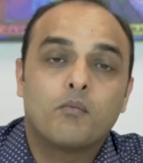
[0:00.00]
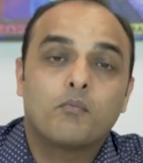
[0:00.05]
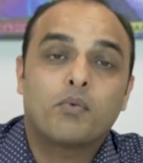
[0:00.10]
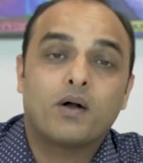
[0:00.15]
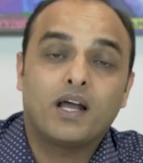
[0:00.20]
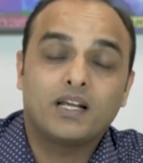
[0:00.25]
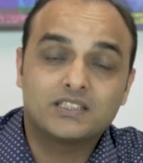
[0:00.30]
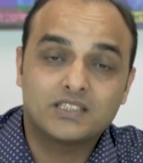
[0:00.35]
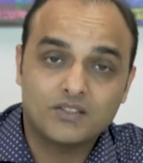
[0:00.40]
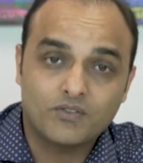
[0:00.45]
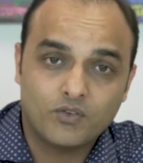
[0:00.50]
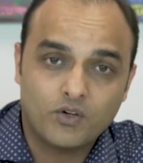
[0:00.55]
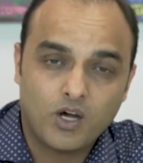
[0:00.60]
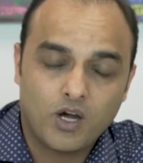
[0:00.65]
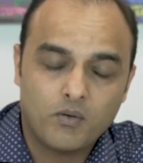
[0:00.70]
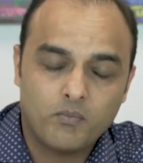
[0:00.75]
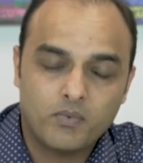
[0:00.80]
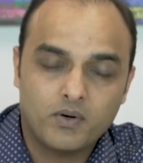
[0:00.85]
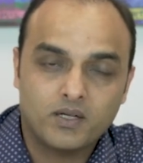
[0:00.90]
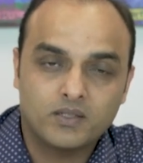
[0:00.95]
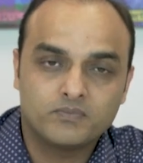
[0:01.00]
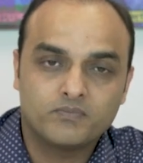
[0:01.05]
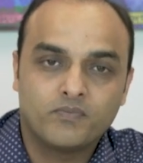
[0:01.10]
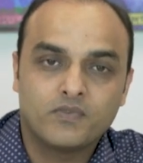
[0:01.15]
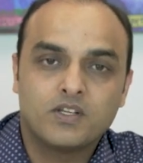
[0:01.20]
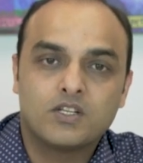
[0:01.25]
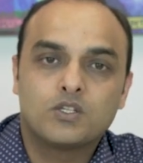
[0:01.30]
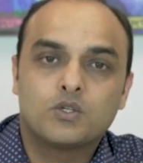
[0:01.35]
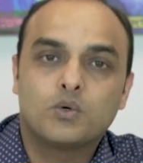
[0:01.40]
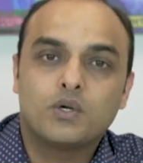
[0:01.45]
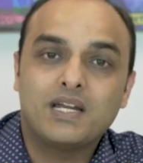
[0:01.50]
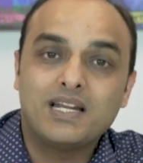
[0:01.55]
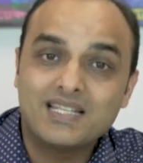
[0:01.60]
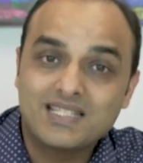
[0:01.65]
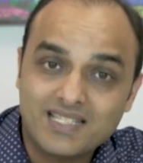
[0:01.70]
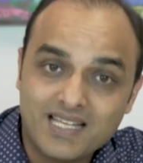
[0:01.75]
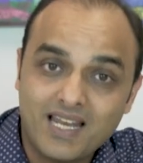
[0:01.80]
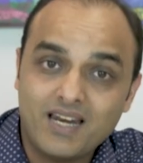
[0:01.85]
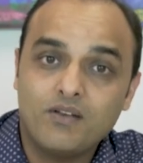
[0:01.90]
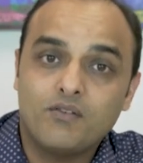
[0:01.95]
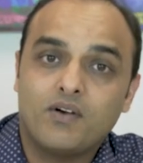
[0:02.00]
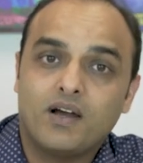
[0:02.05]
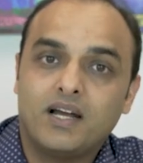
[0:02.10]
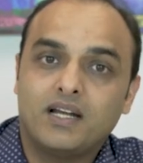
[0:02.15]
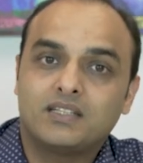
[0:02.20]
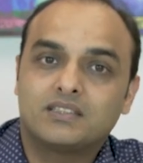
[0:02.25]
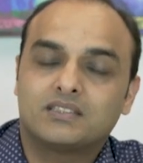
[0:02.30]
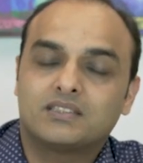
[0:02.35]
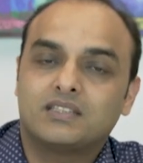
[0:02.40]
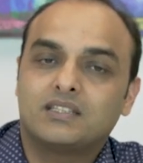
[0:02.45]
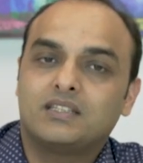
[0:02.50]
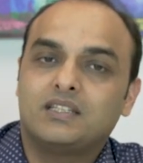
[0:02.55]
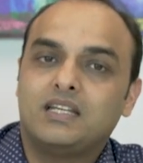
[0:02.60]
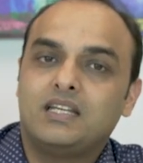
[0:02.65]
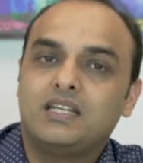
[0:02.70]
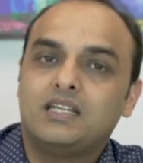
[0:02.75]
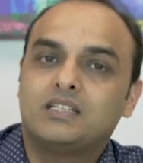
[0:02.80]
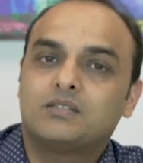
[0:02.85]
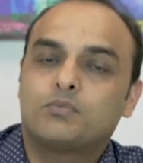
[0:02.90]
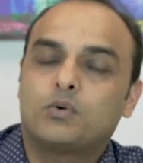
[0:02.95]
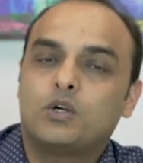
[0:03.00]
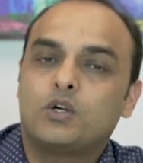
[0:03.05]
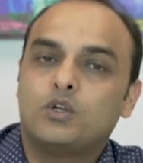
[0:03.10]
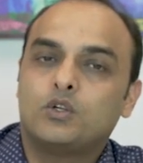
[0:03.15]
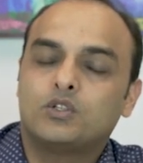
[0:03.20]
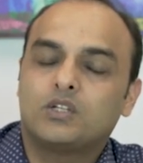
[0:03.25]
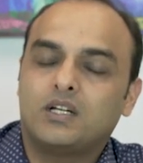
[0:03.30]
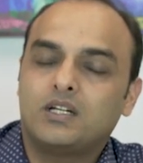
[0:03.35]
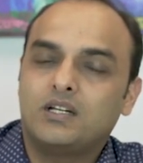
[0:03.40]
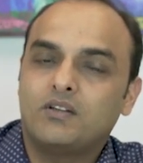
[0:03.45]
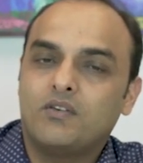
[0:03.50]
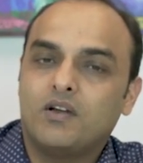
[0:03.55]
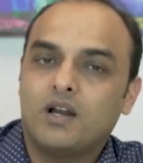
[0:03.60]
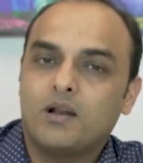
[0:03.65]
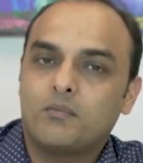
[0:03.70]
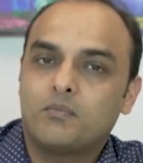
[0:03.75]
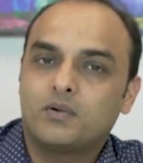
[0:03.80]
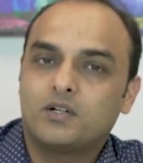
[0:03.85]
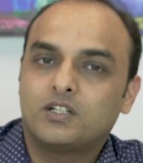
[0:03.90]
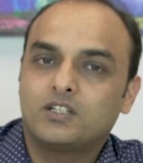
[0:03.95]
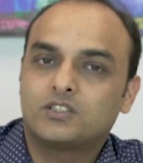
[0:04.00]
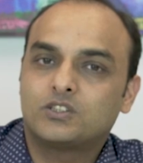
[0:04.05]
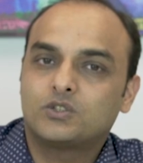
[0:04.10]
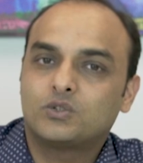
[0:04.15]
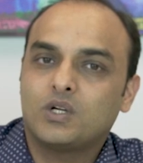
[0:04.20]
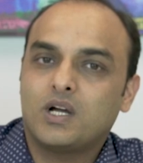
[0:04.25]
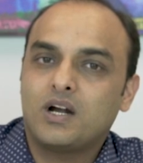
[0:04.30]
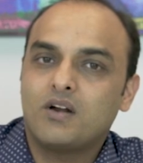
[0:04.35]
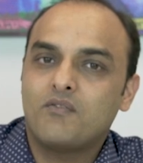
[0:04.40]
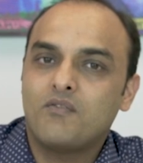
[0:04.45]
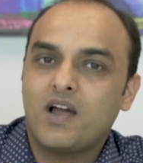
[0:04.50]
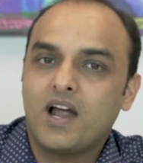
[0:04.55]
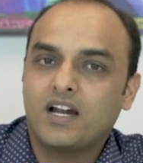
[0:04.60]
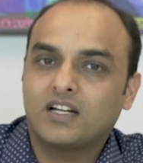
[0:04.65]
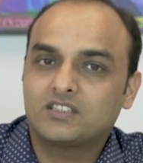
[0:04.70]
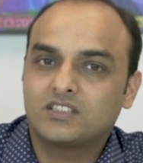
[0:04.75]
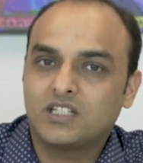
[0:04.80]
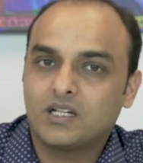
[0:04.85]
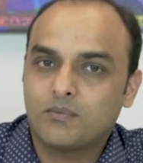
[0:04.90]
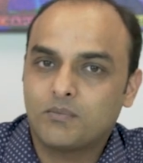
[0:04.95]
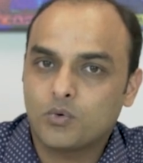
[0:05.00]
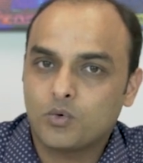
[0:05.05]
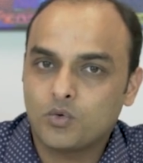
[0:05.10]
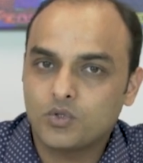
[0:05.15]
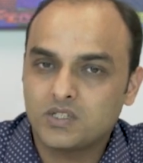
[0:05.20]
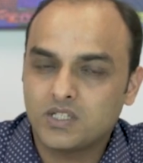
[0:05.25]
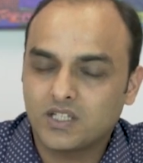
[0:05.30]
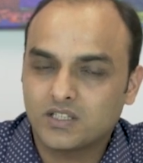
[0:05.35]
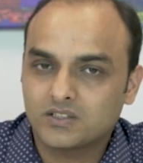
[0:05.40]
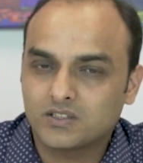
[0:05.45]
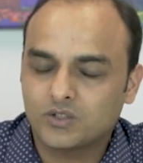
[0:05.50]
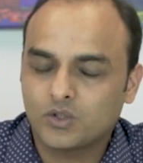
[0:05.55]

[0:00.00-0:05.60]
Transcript: prices of copper to incentivize these developers to advance their projects.